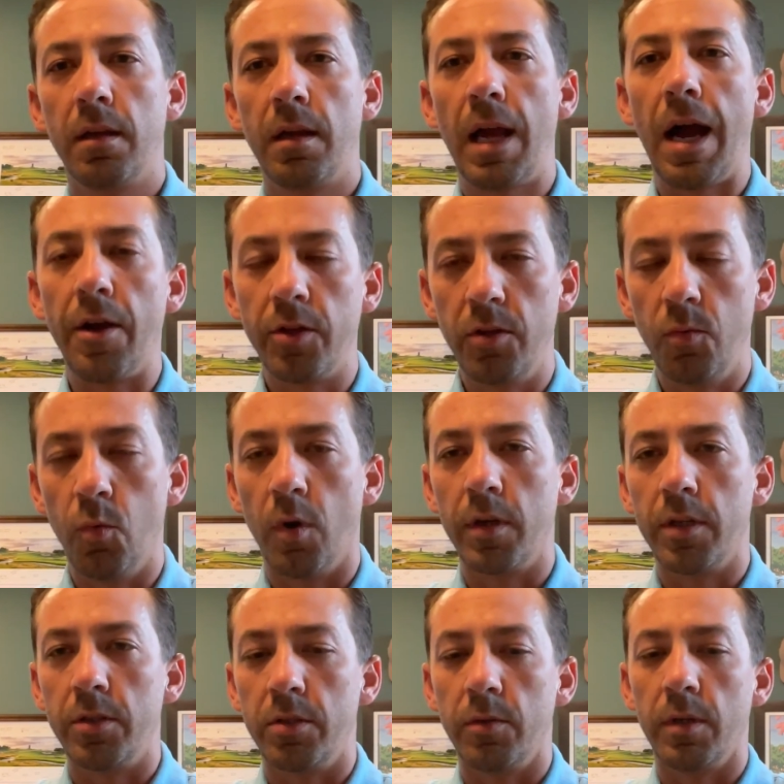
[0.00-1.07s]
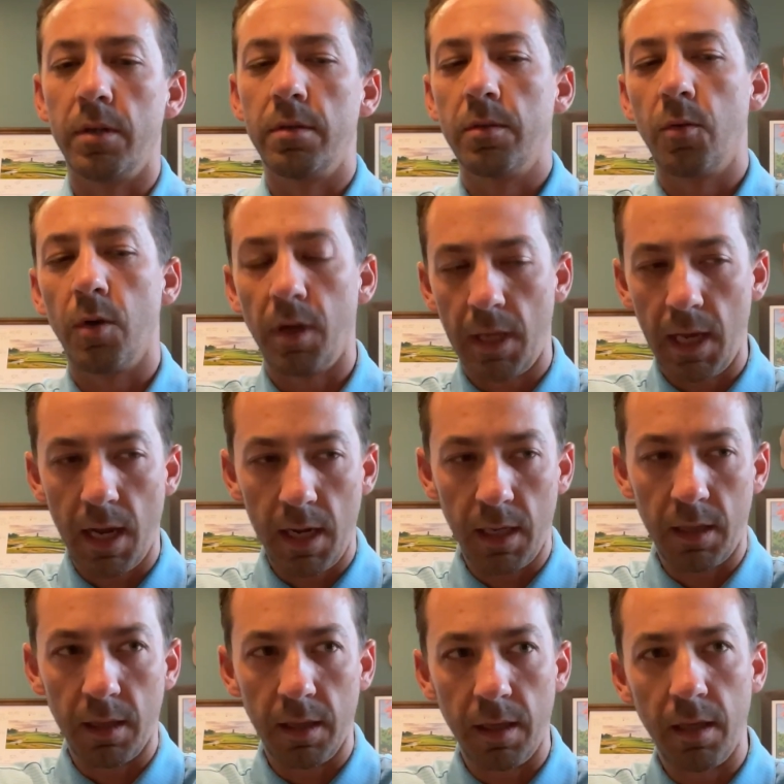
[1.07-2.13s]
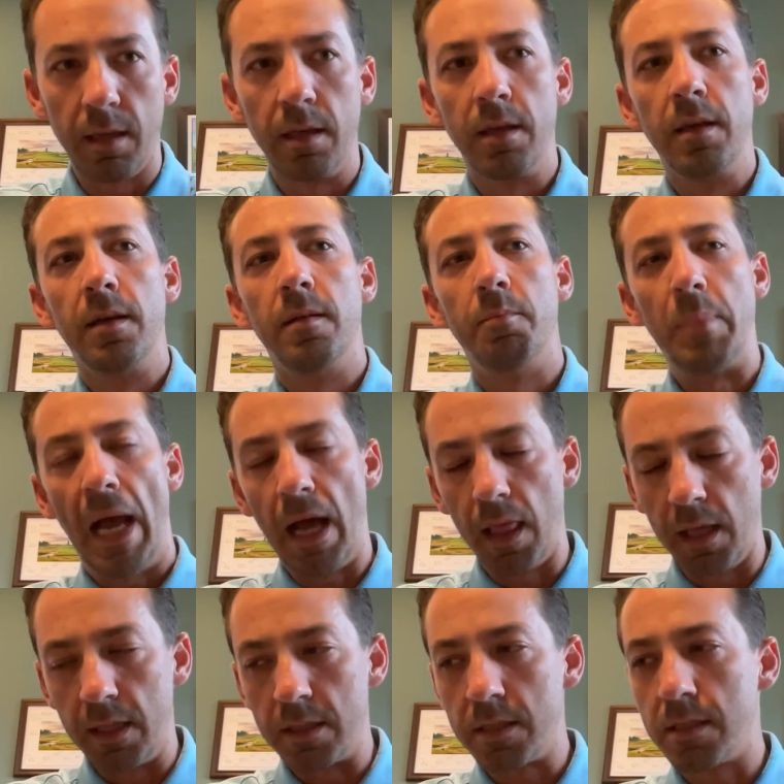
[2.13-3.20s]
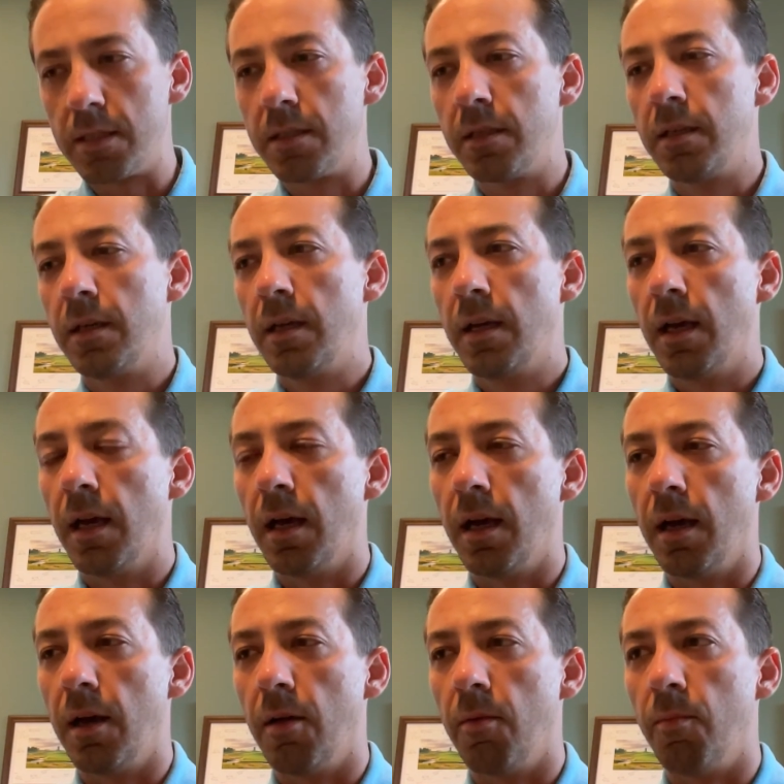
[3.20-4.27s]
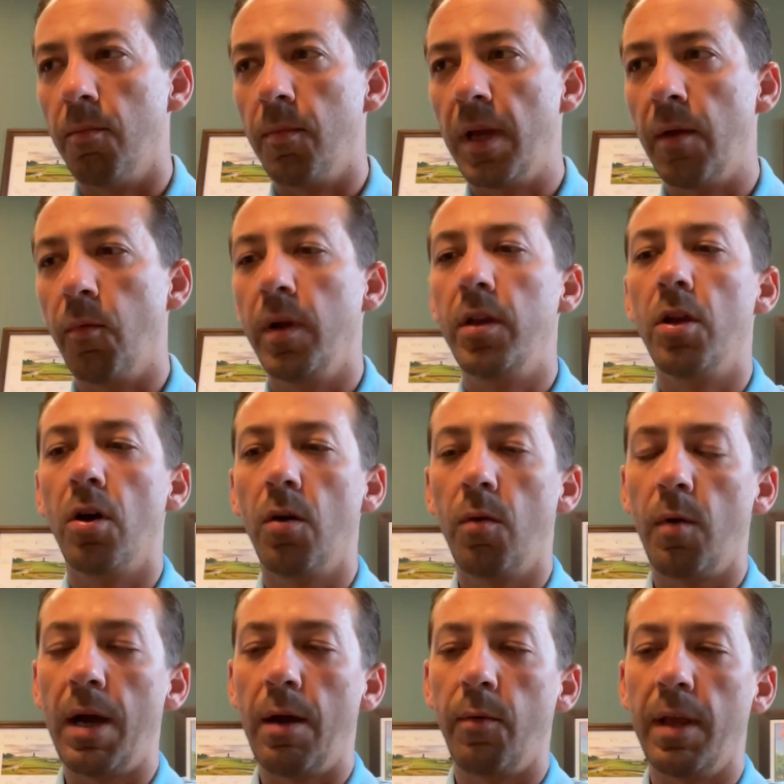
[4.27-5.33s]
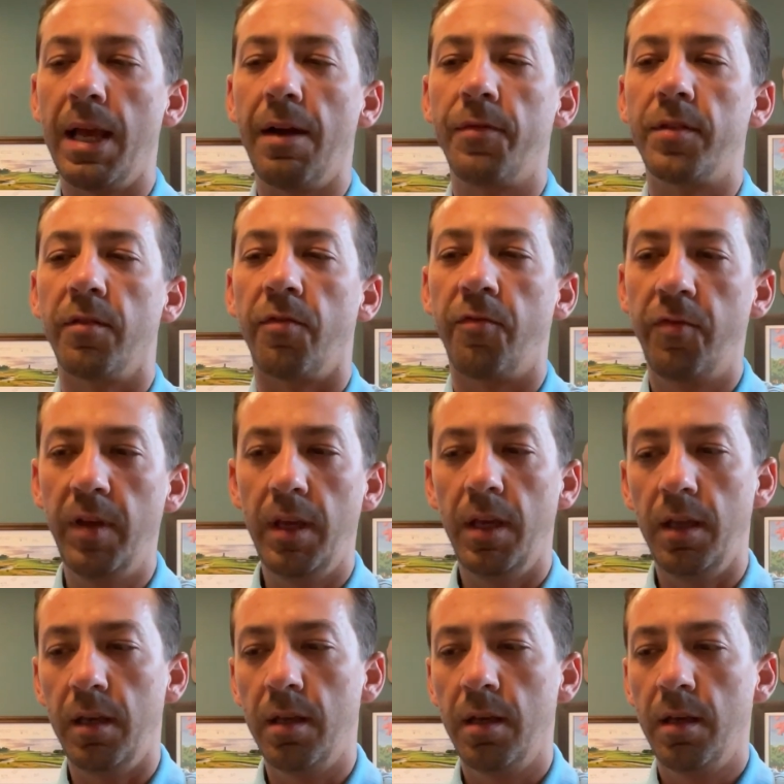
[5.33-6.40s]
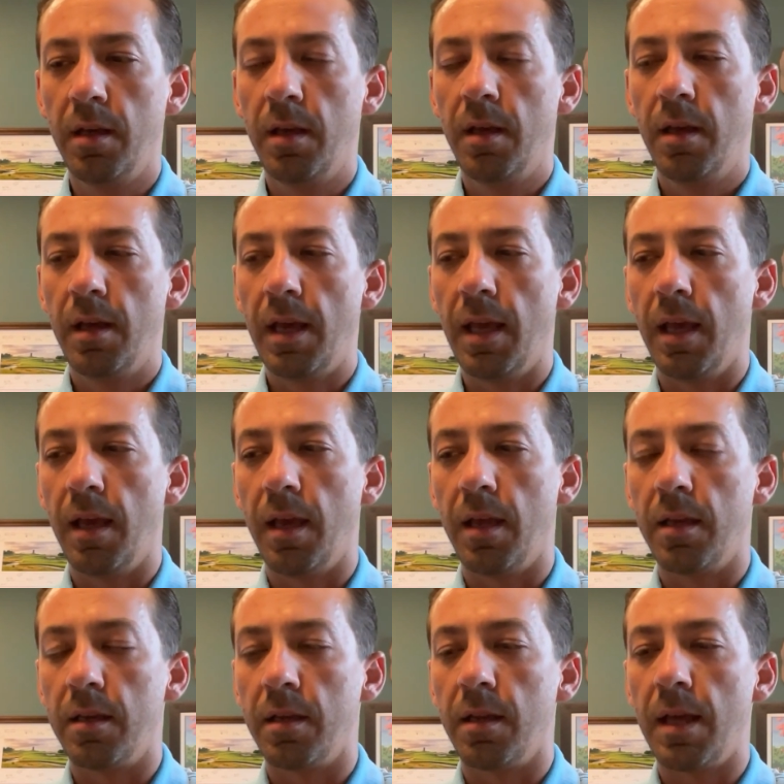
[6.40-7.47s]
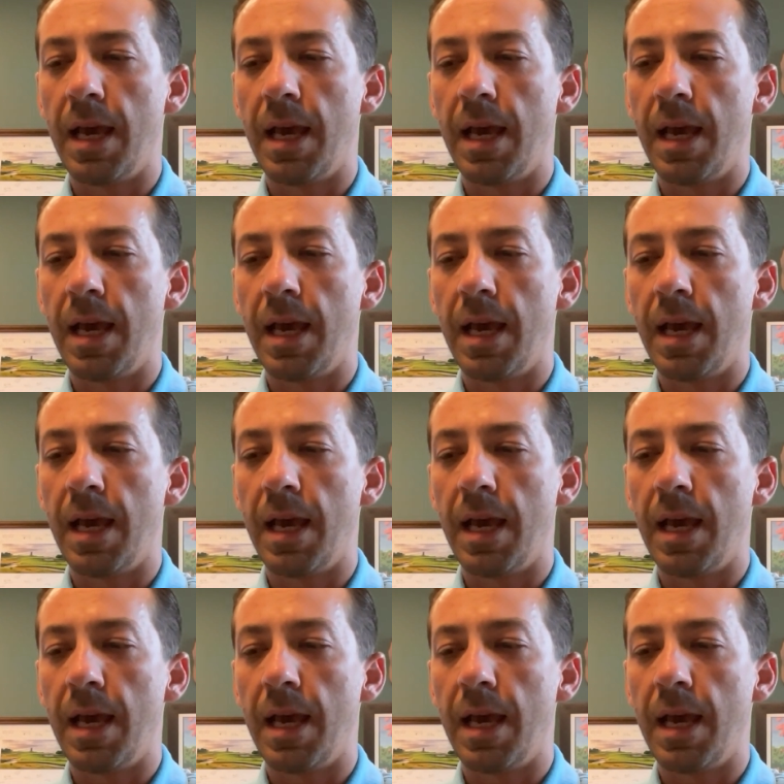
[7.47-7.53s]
how you want to do it, organically, balanced. And we know how we have to feed, and